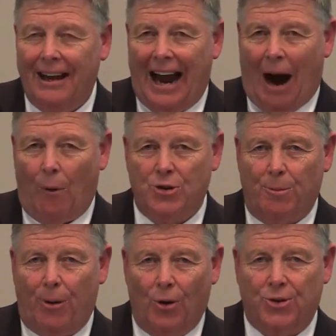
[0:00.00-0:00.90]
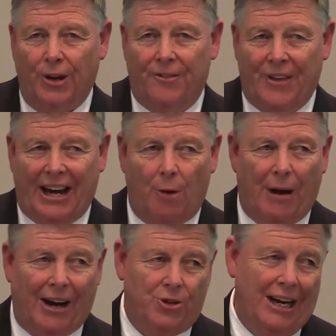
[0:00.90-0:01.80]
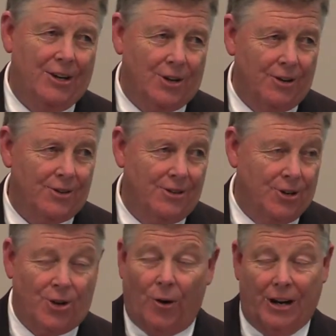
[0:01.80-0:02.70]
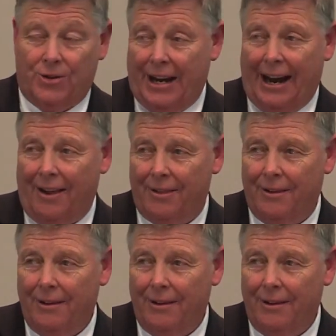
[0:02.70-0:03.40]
how we're supposed to think about Jesus just on his death.